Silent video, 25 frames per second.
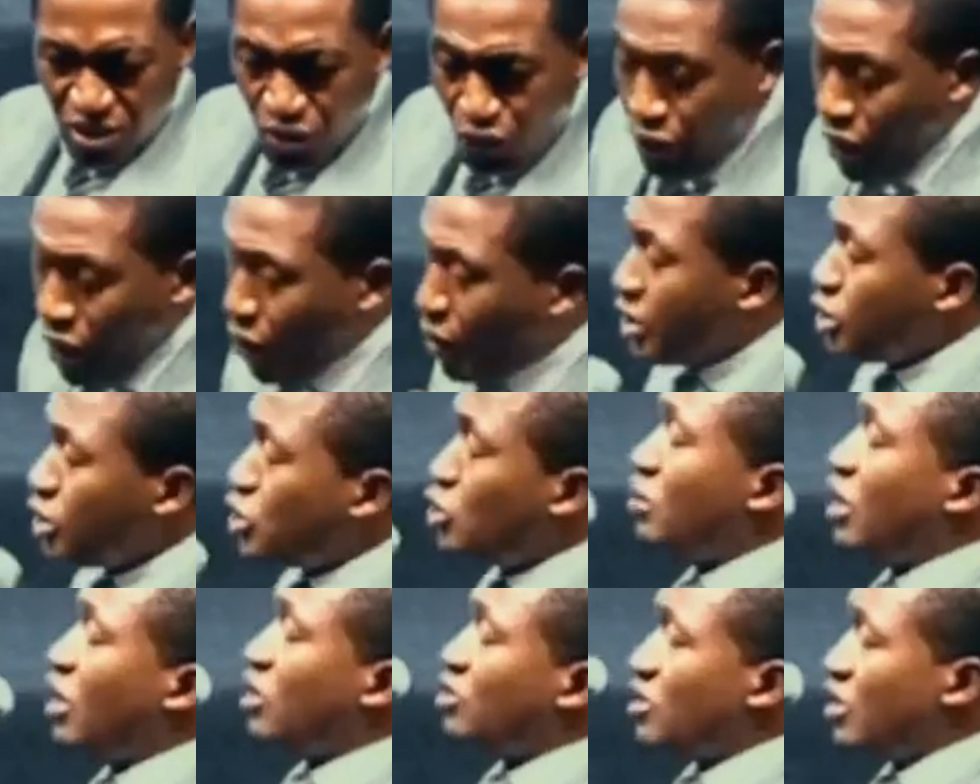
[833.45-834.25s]
We went
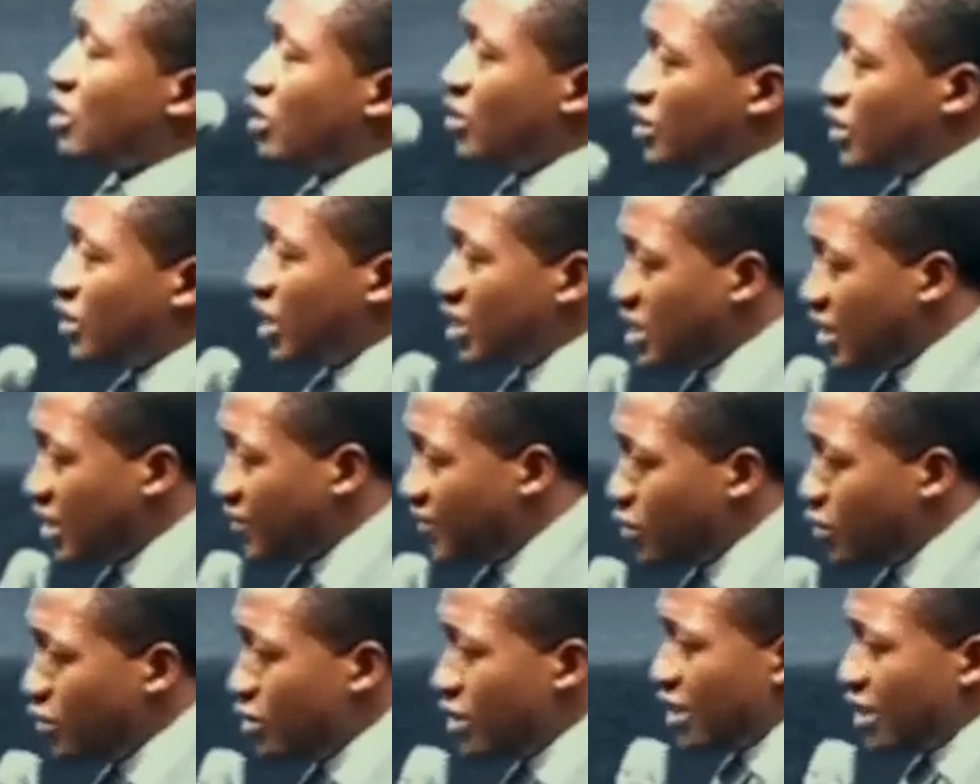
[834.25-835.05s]
to Masingo just a
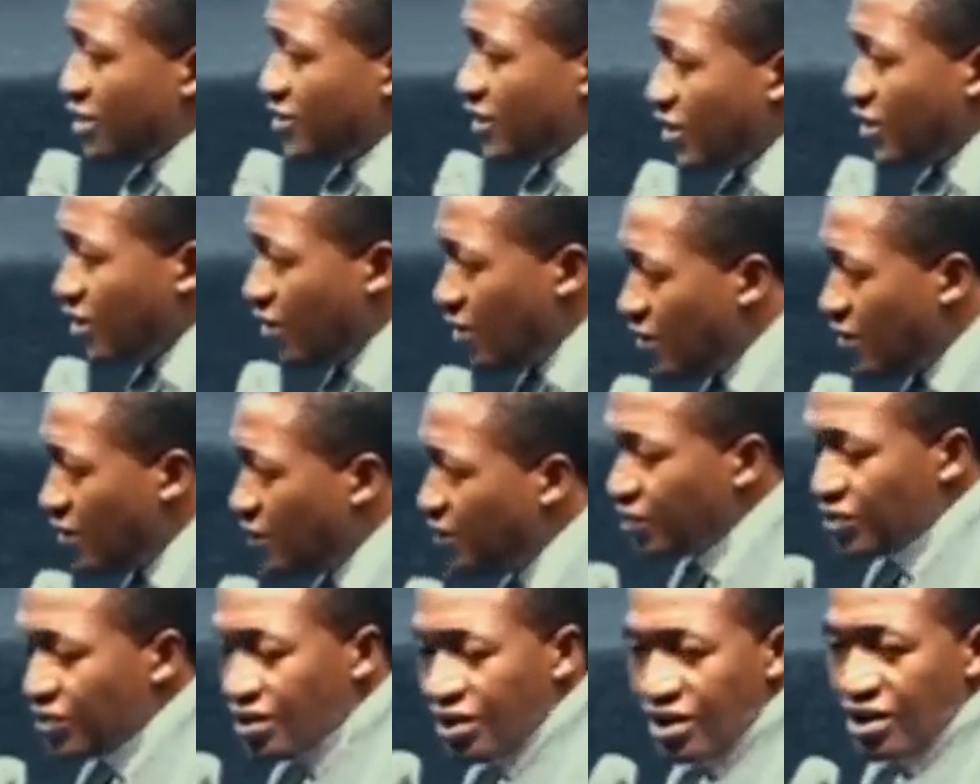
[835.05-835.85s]
few days ago,
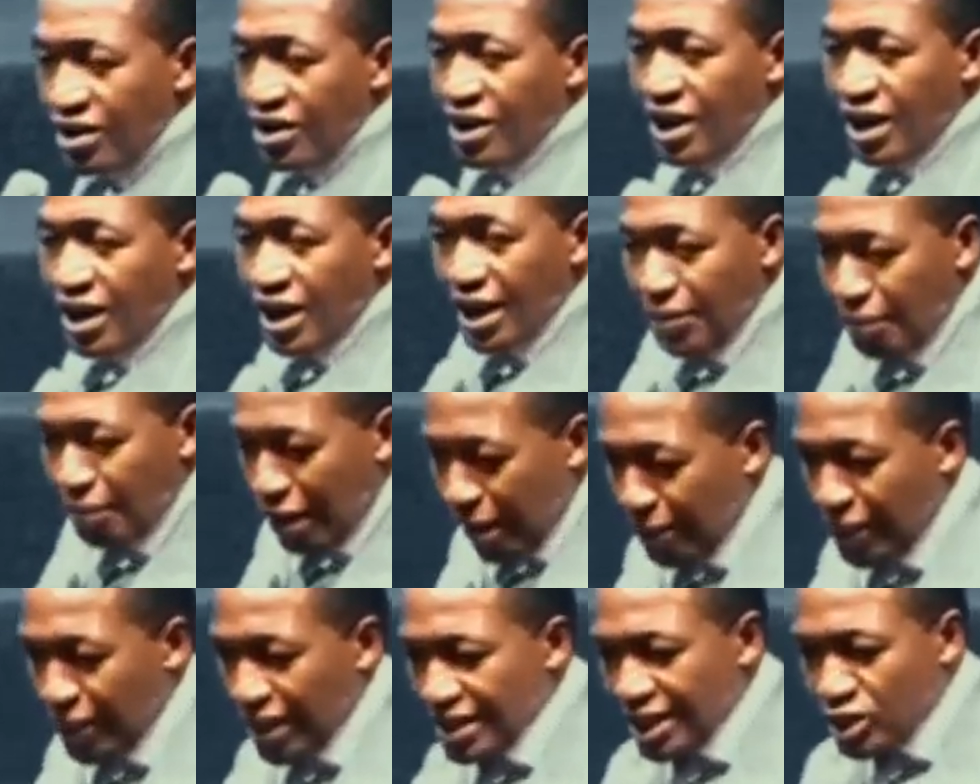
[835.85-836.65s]
and
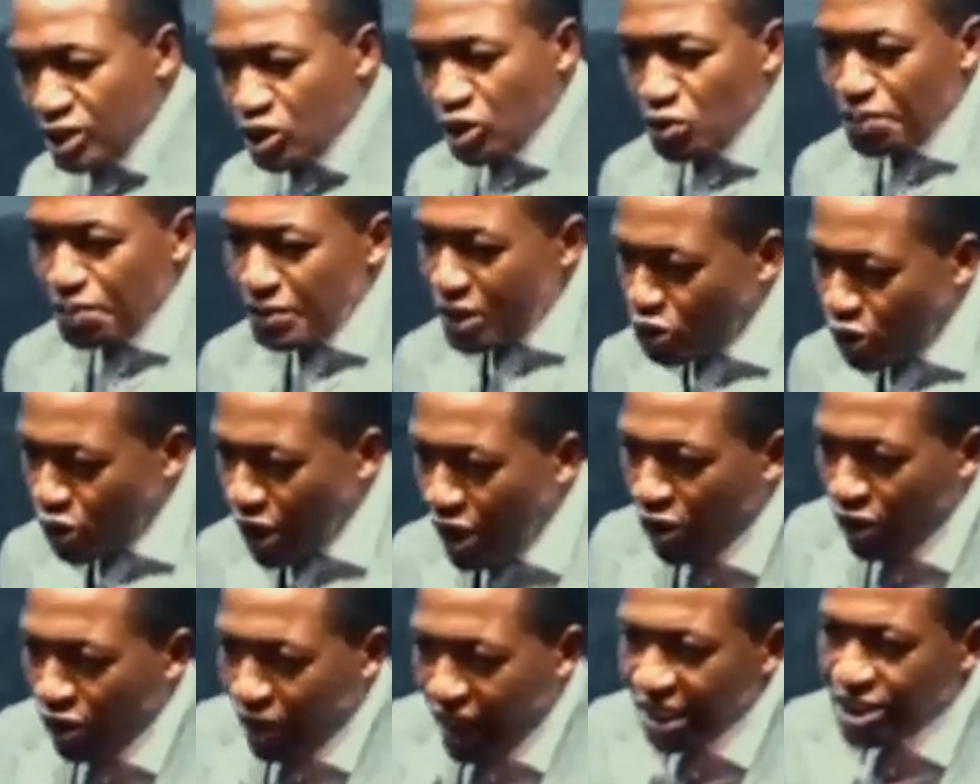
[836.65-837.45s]
my brother took me
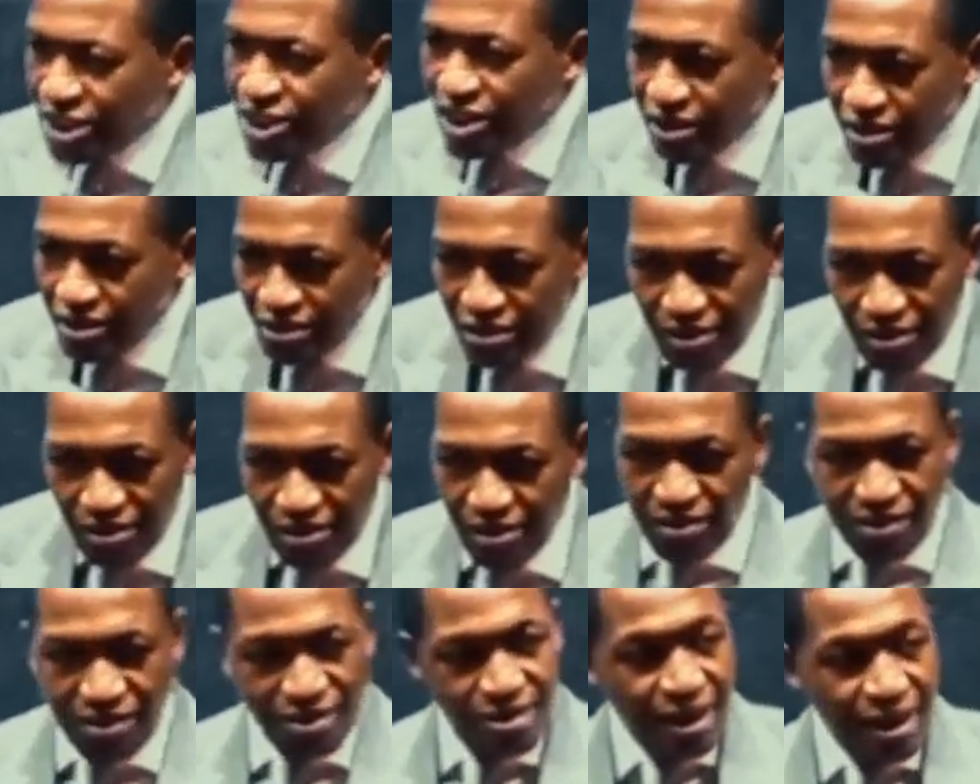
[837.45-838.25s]
to a location.
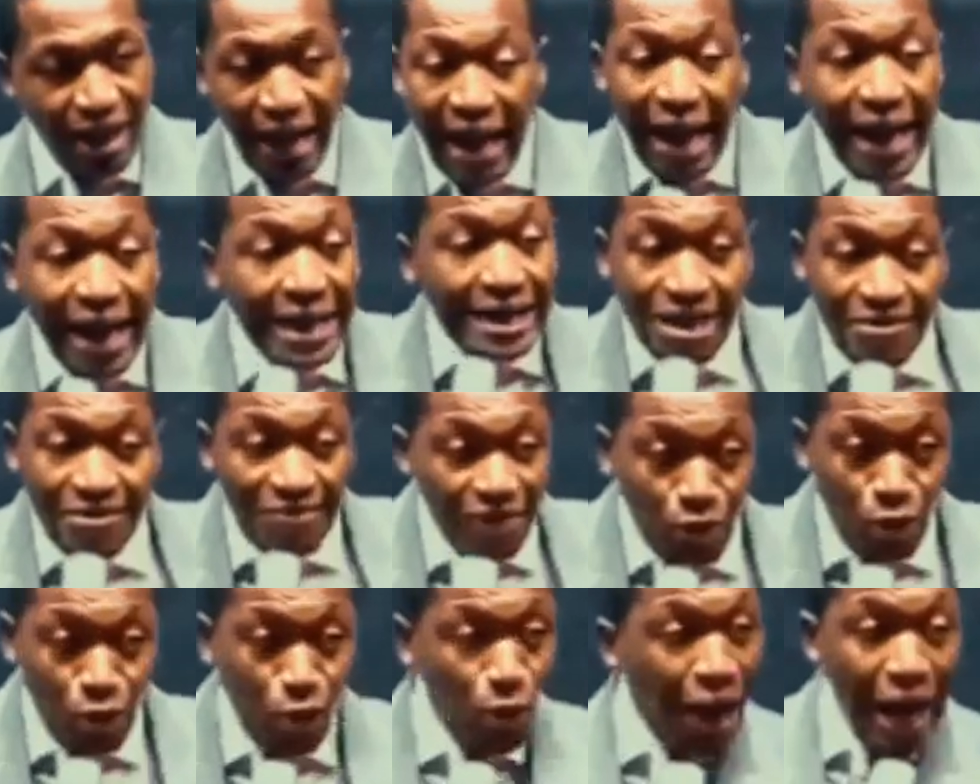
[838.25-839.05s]
I
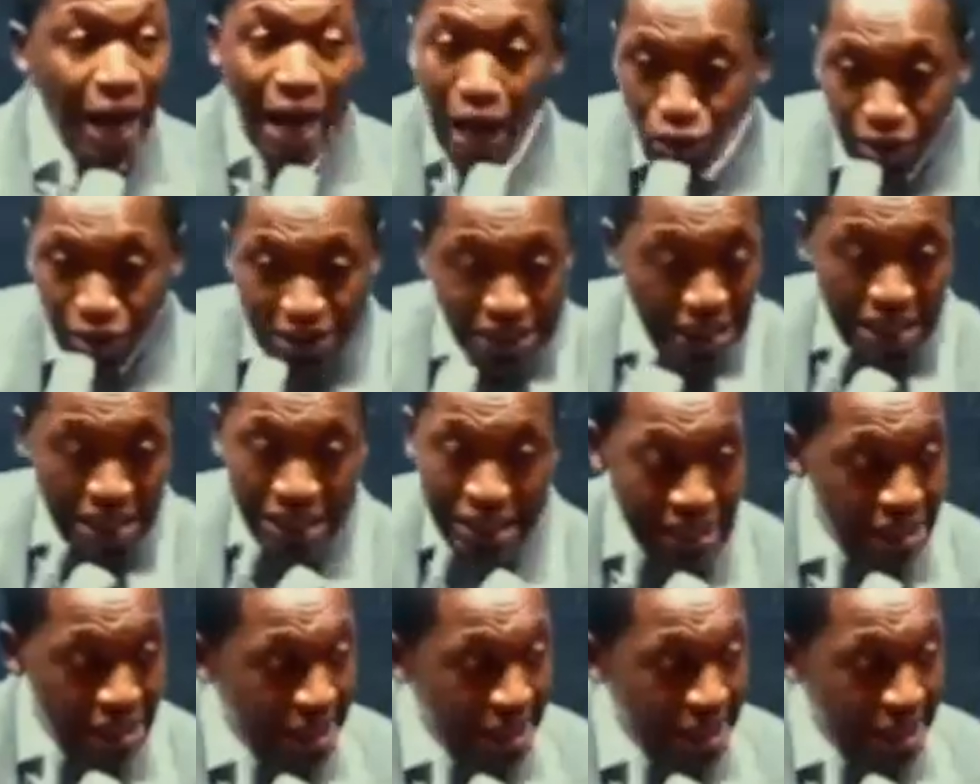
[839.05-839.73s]
never go out, eh?